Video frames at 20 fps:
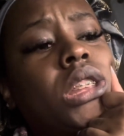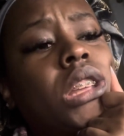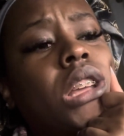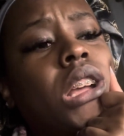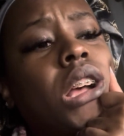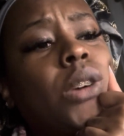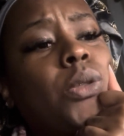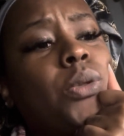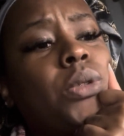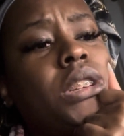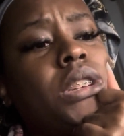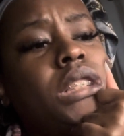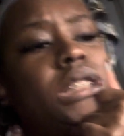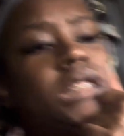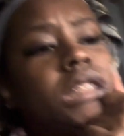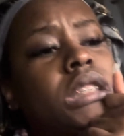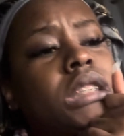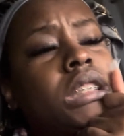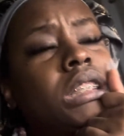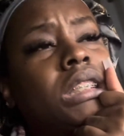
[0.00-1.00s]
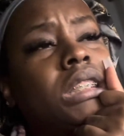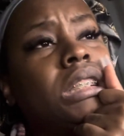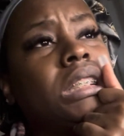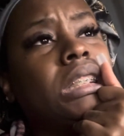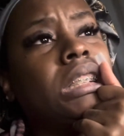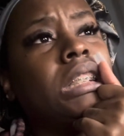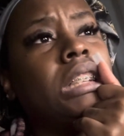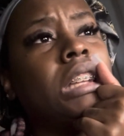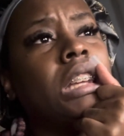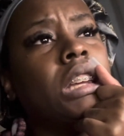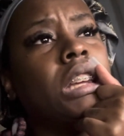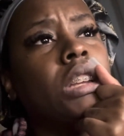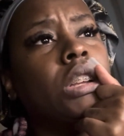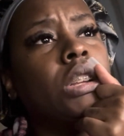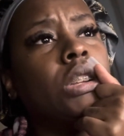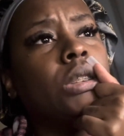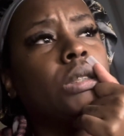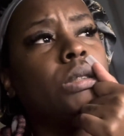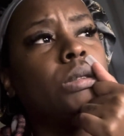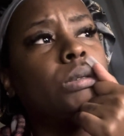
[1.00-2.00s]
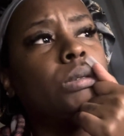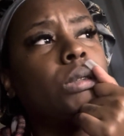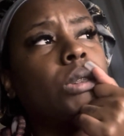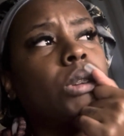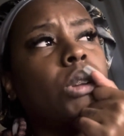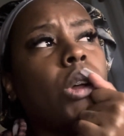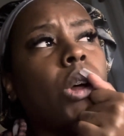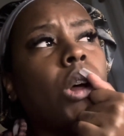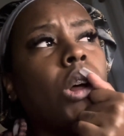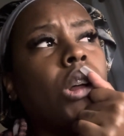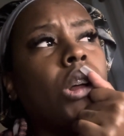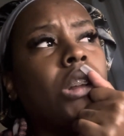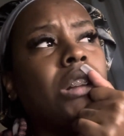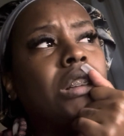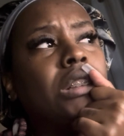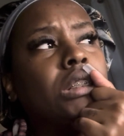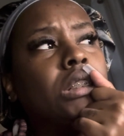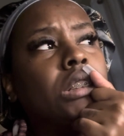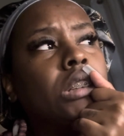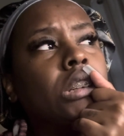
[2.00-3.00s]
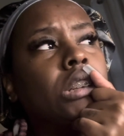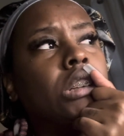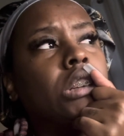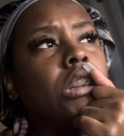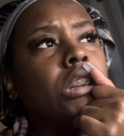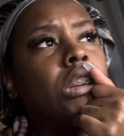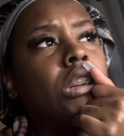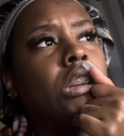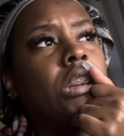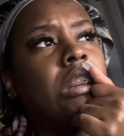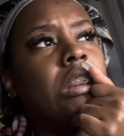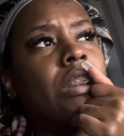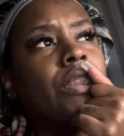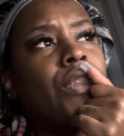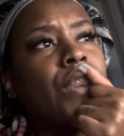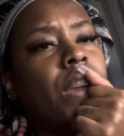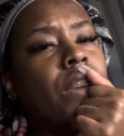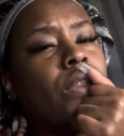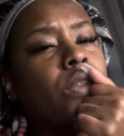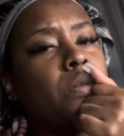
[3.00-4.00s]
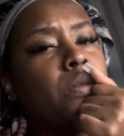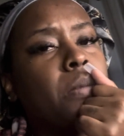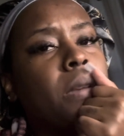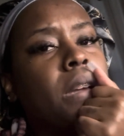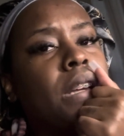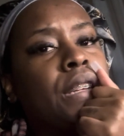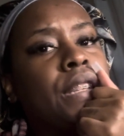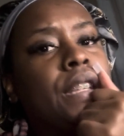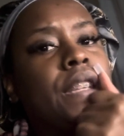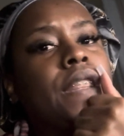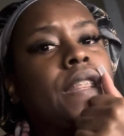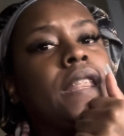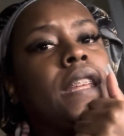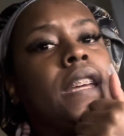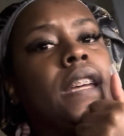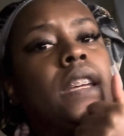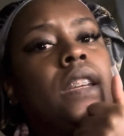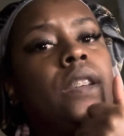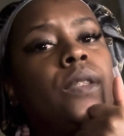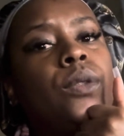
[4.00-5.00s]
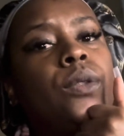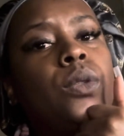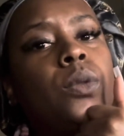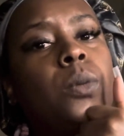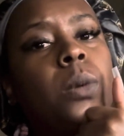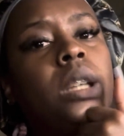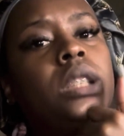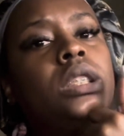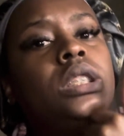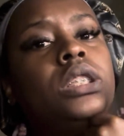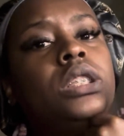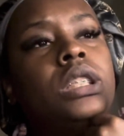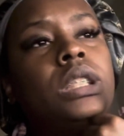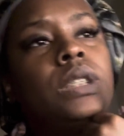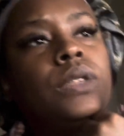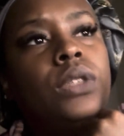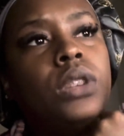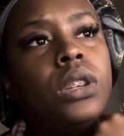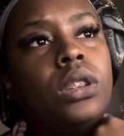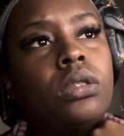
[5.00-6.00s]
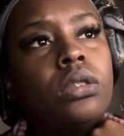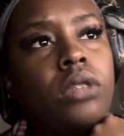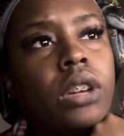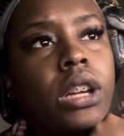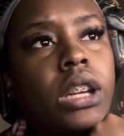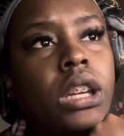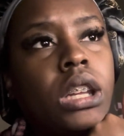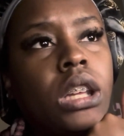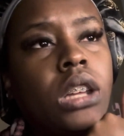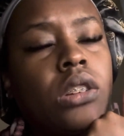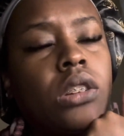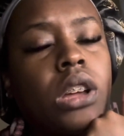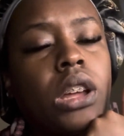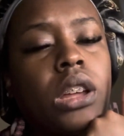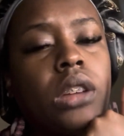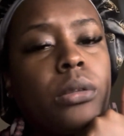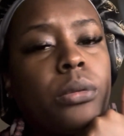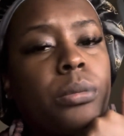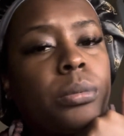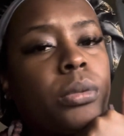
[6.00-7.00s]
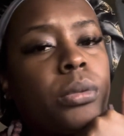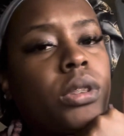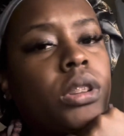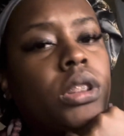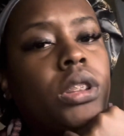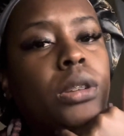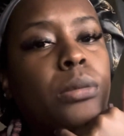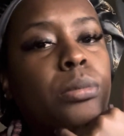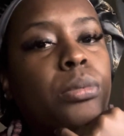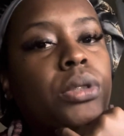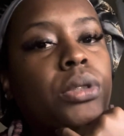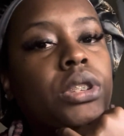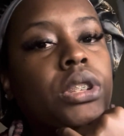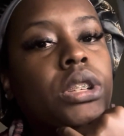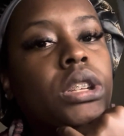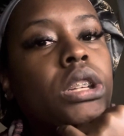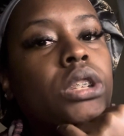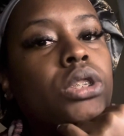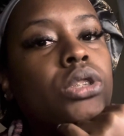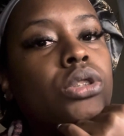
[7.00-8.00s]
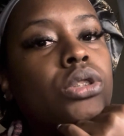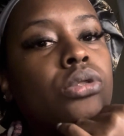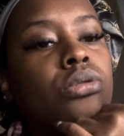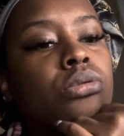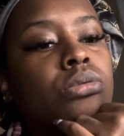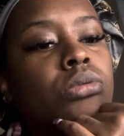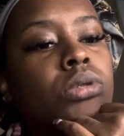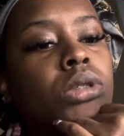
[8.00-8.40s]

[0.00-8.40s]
I want to tell all of everybody that if you're watching this video right now, I really appreciate you.